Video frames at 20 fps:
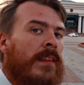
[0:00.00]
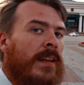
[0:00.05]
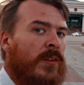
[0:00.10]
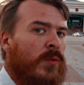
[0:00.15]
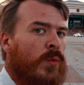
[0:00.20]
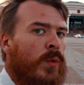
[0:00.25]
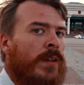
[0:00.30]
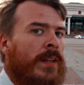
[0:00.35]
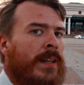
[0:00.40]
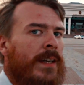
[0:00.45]

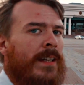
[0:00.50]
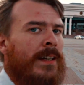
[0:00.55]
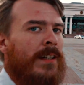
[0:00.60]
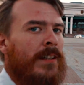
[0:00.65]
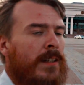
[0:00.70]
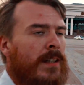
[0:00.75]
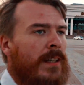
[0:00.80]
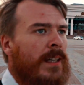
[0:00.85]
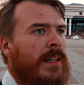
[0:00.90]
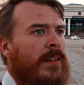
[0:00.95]
This one
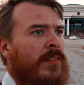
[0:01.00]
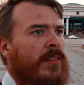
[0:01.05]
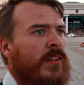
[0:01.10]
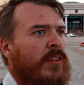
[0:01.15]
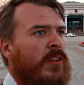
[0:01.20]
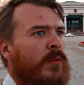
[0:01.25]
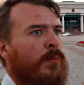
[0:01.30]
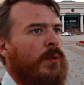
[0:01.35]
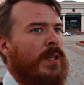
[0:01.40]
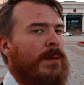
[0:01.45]
here is the
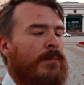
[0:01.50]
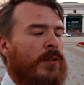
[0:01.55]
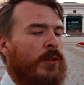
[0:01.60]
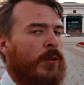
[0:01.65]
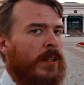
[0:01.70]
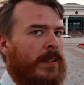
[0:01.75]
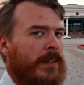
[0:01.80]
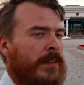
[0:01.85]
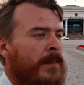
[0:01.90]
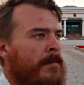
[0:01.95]
Supreme
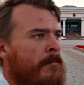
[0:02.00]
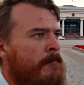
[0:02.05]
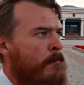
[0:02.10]
Court.